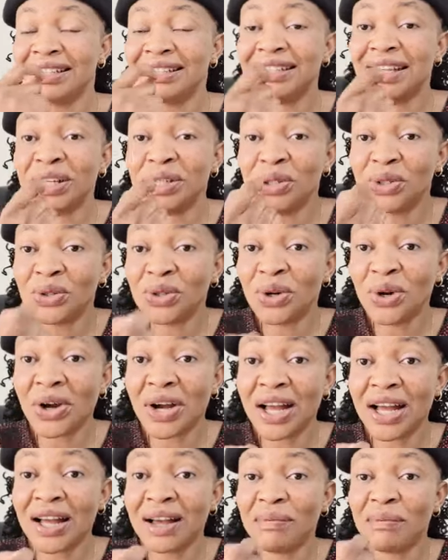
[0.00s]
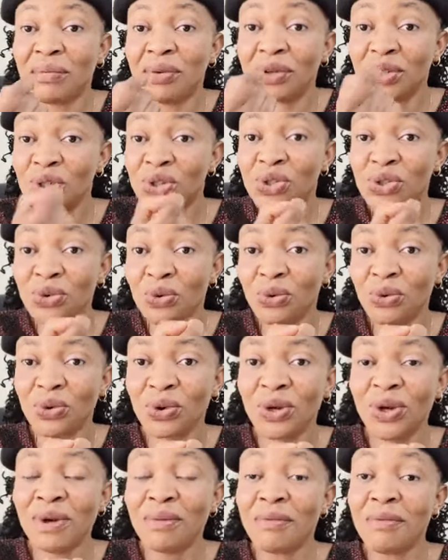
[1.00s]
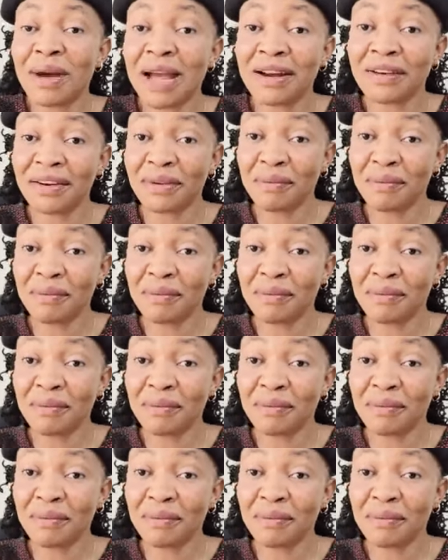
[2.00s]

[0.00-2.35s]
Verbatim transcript: the drunkard preached to might